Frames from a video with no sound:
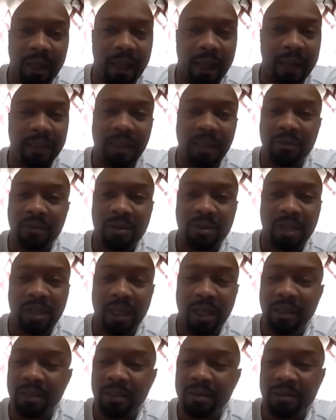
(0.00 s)
didn't have to
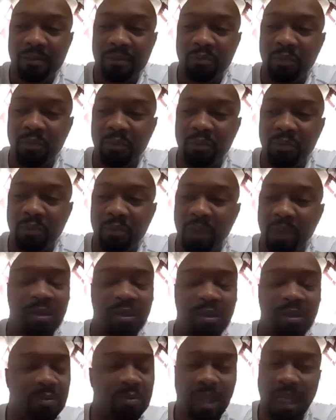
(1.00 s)
chase Bishop
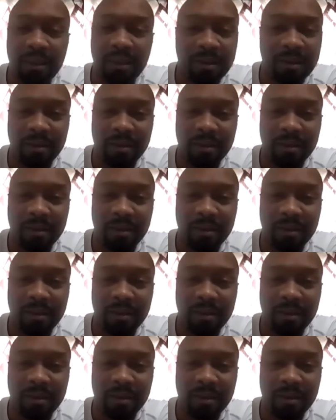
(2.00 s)
Jakes.